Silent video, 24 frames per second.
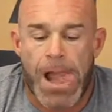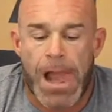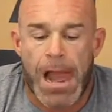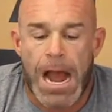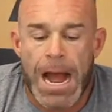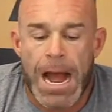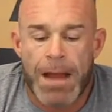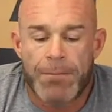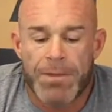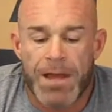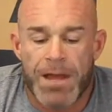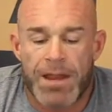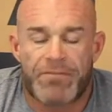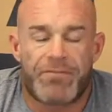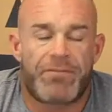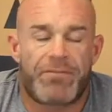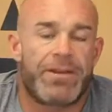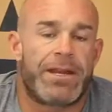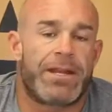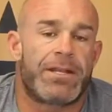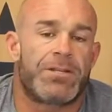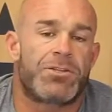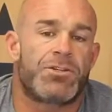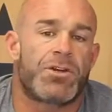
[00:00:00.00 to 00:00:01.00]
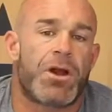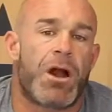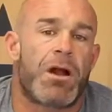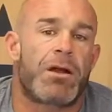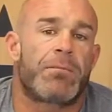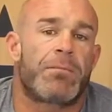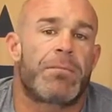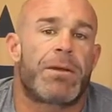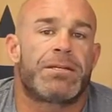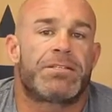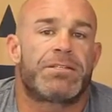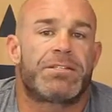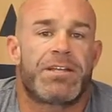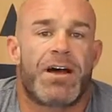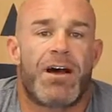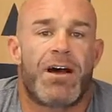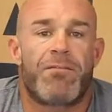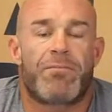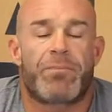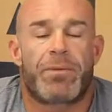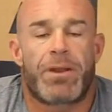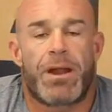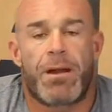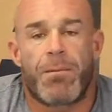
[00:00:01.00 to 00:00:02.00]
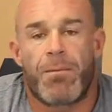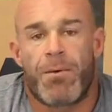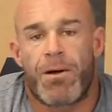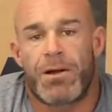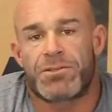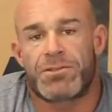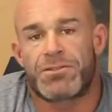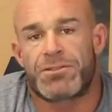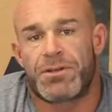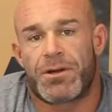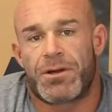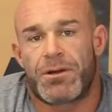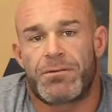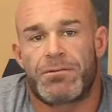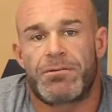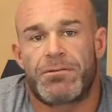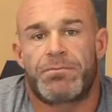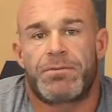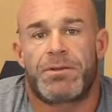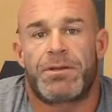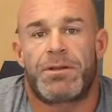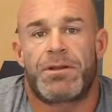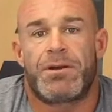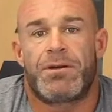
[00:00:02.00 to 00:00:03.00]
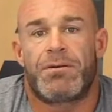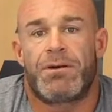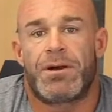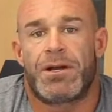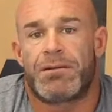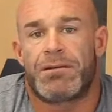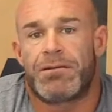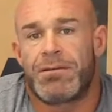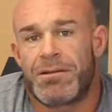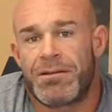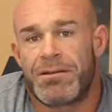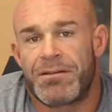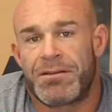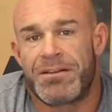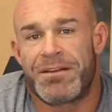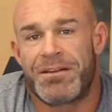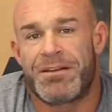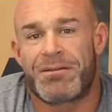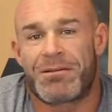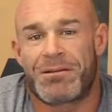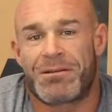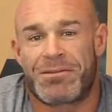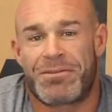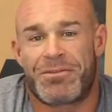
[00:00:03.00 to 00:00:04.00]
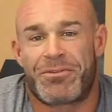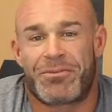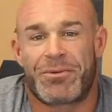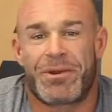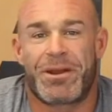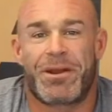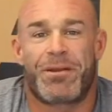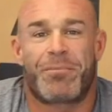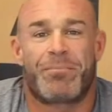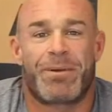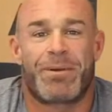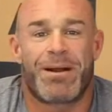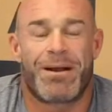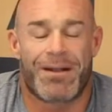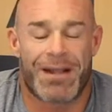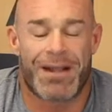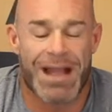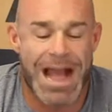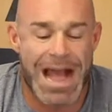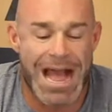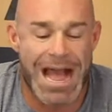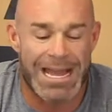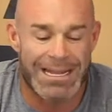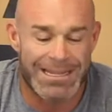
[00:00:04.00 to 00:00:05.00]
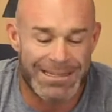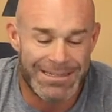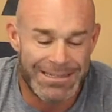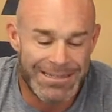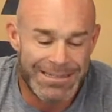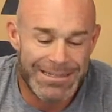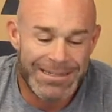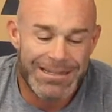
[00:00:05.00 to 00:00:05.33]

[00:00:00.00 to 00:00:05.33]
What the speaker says: I'm not a fan of jogging myself, but I'm also, you know, a 300-pound guy.